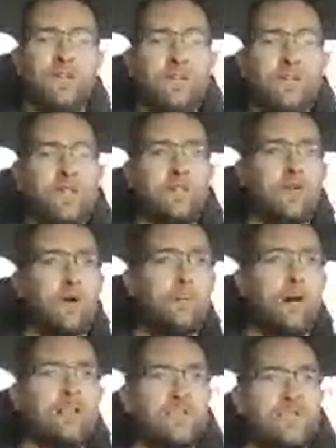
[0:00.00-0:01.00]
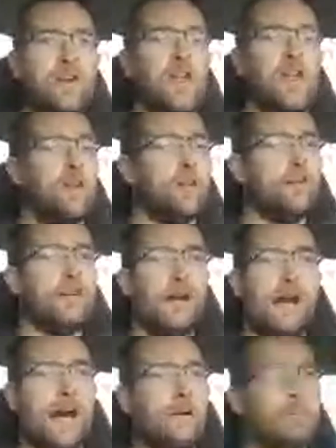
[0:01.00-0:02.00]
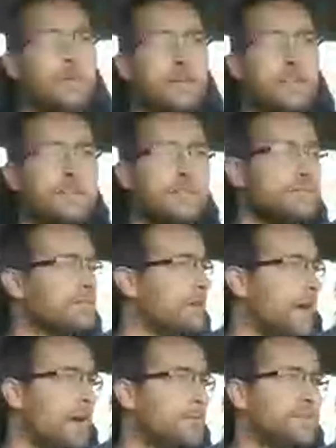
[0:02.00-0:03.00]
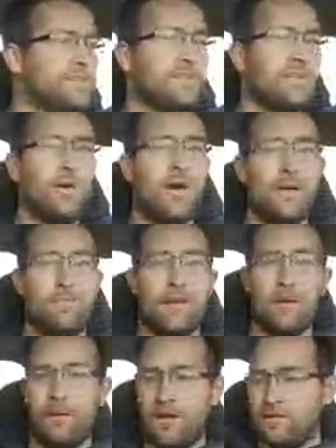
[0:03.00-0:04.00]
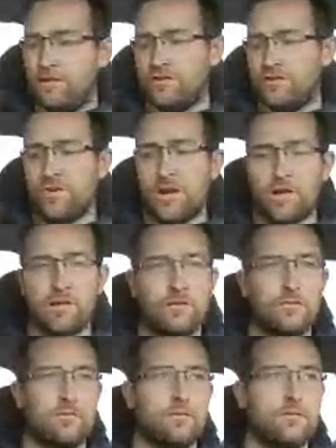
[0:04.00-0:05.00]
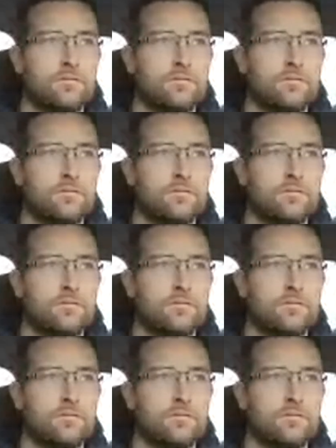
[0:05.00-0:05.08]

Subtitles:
Now, if we can do this for a month straight, I'll be so happy I bought this truck.